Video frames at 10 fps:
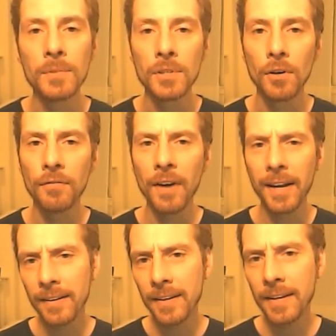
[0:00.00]
So
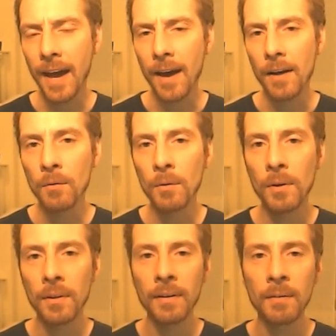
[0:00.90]
finally, yeah,
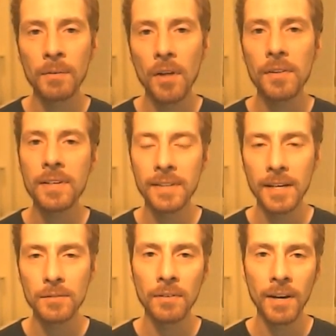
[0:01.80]
with all these
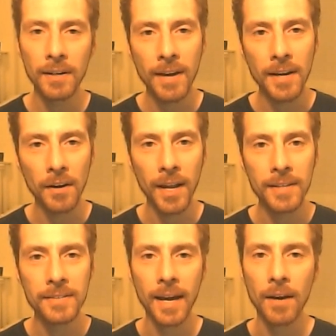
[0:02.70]
things, we've kind of had our
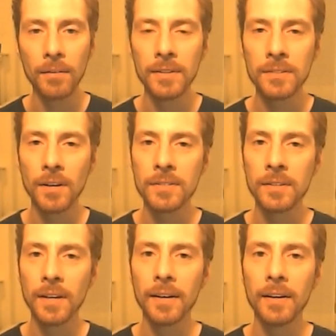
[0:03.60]
heads down at Star
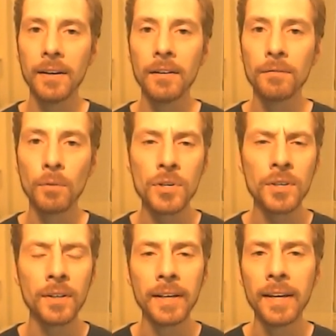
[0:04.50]
Sonata,
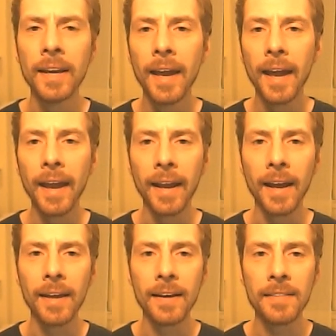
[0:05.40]
unfortunately,
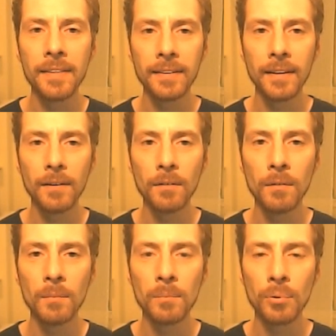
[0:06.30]
and I think that
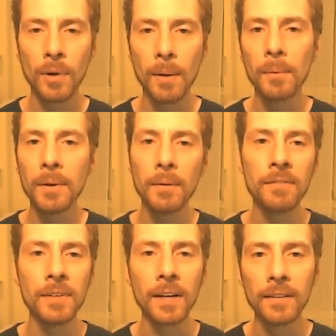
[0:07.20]
probably
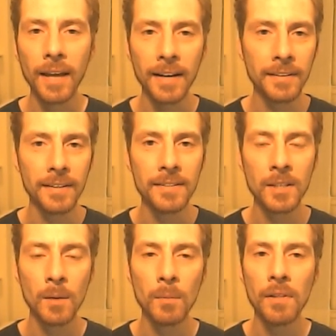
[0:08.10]
we've neglected
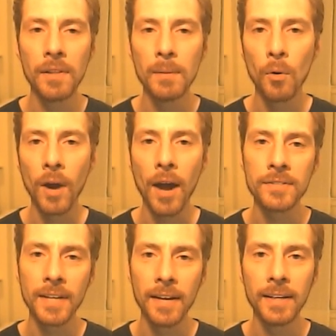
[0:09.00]
some of the more
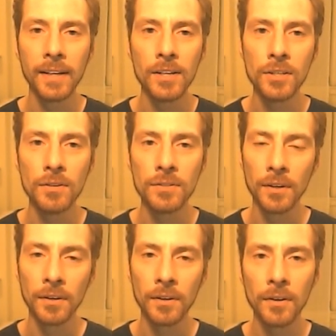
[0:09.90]
outstanding issues
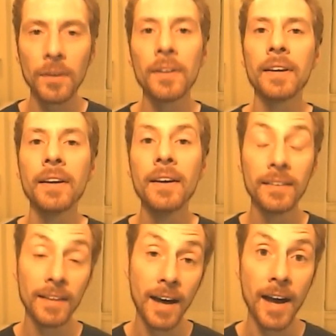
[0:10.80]
that are currently
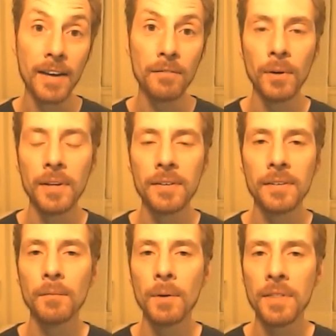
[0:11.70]
live
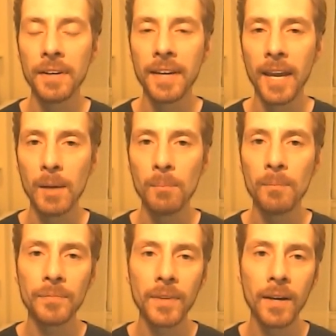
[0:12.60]
with the
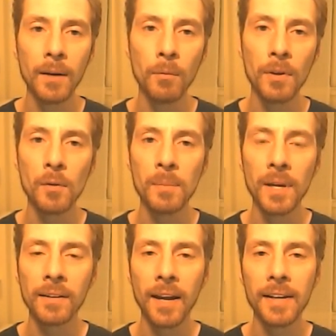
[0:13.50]
game, whether it be
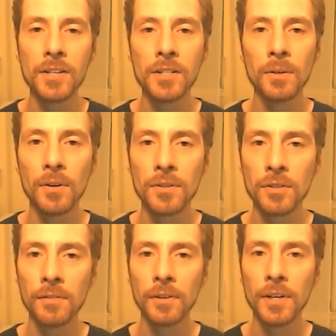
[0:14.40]
a client issue or a
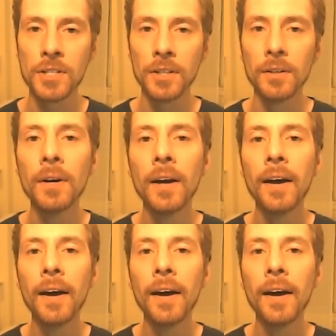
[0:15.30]
server issue.